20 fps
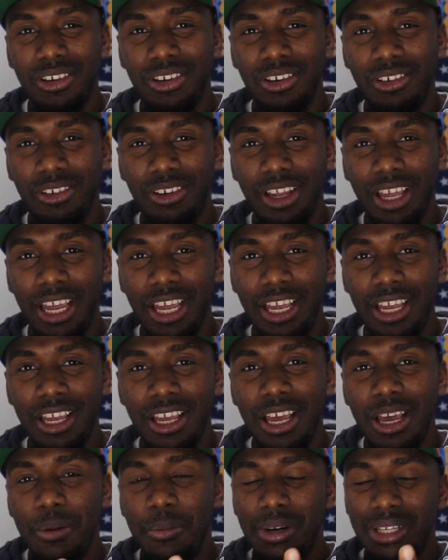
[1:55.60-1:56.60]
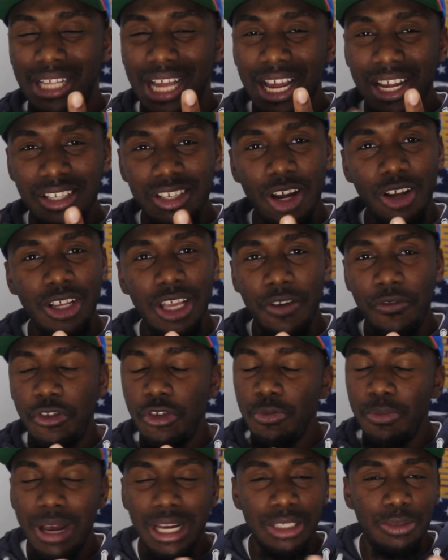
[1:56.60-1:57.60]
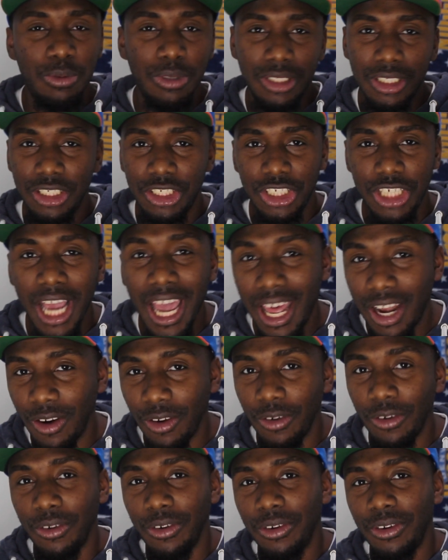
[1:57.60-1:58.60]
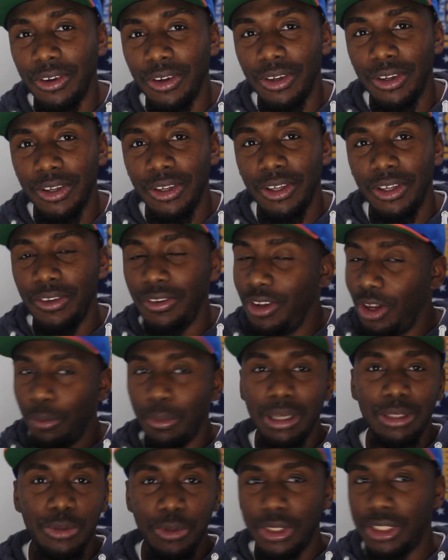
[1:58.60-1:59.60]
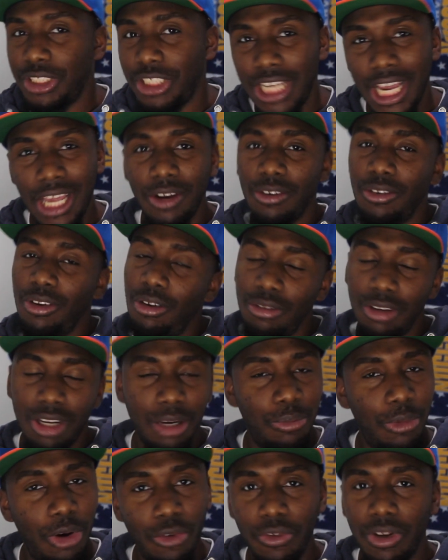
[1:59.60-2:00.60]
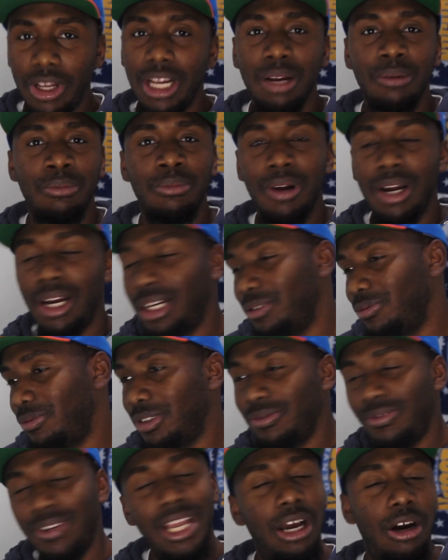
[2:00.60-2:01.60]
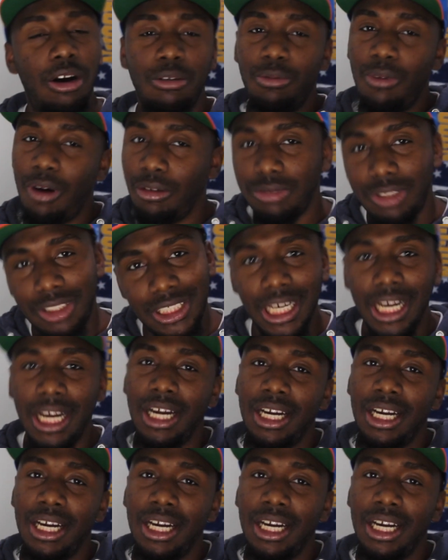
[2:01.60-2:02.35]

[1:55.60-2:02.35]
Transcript: Okay? But that's only if you mess with the channel. You don't mess with the channel. Don't come over here, bro. We don't want you.